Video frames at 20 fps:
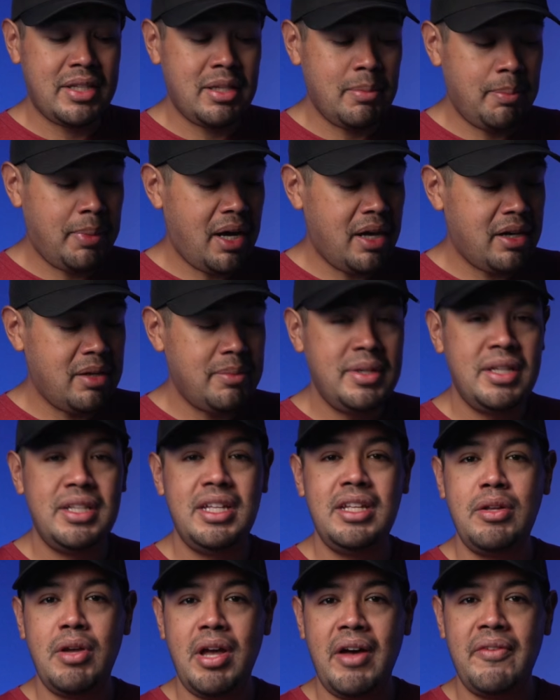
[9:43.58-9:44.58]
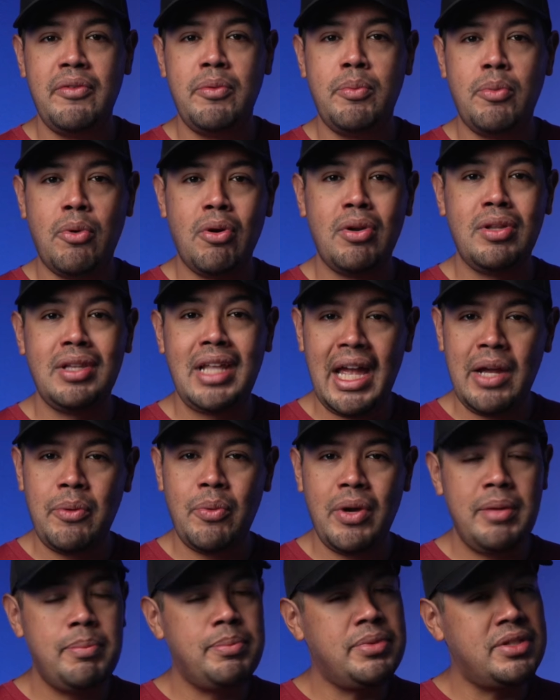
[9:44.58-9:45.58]
at the bottom. Then you have a more
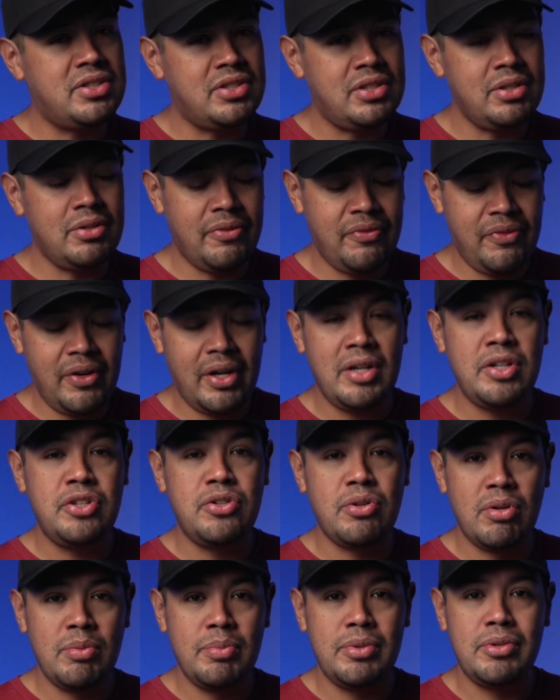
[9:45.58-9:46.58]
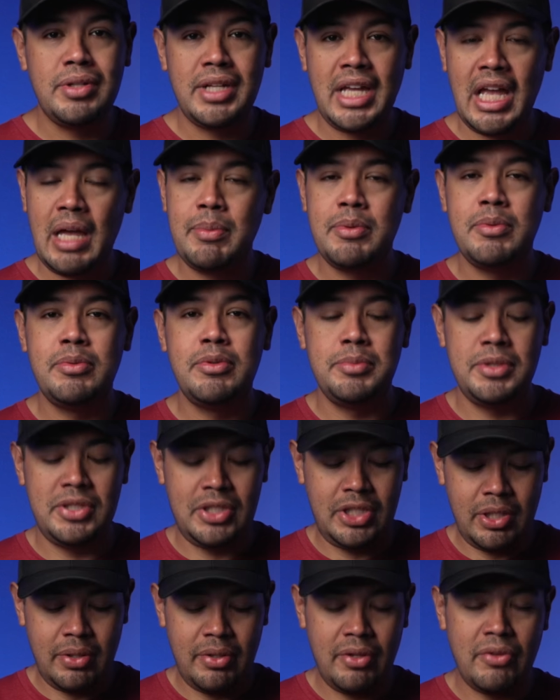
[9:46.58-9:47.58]
lightweight but still very very durable and capable
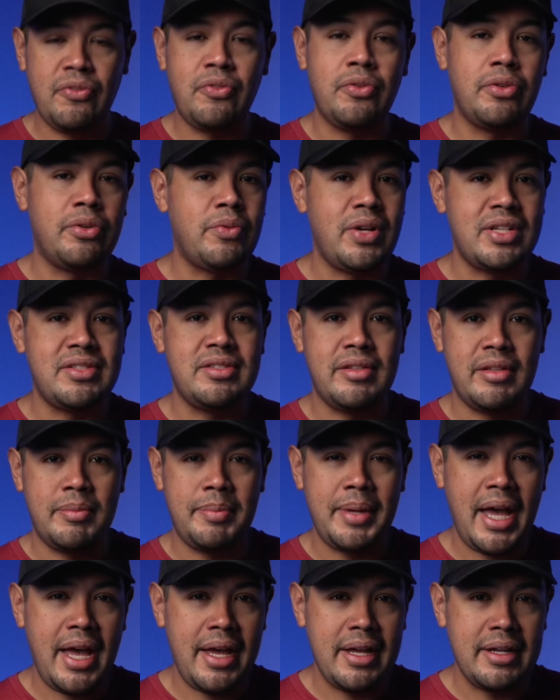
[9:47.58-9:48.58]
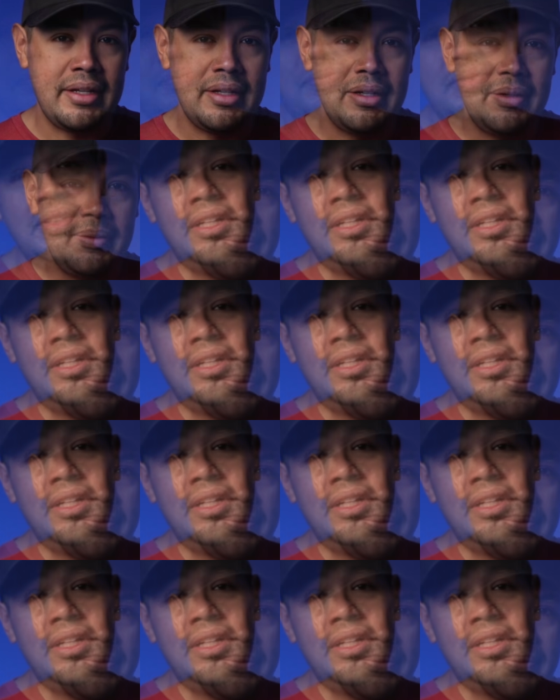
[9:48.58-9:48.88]
material for the rest of the bag.